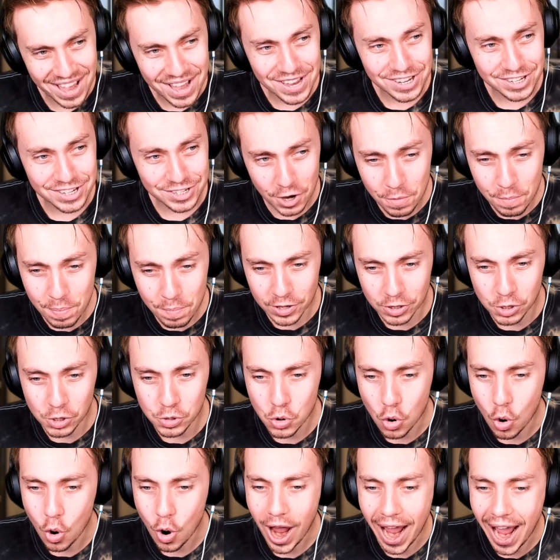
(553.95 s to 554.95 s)
Superglue
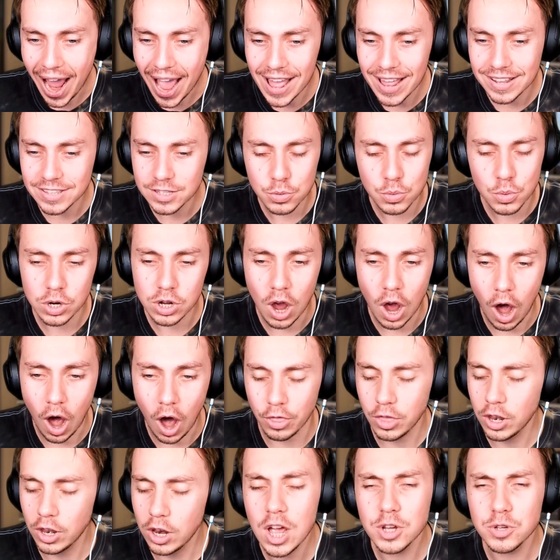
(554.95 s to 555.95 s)
your hand to a car. The
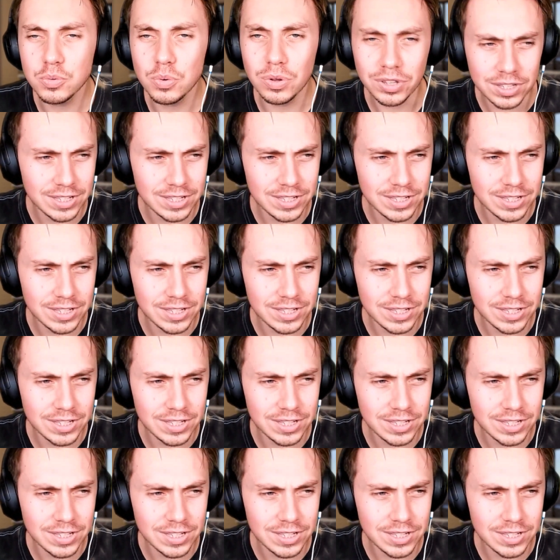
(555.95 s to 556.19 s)
last one to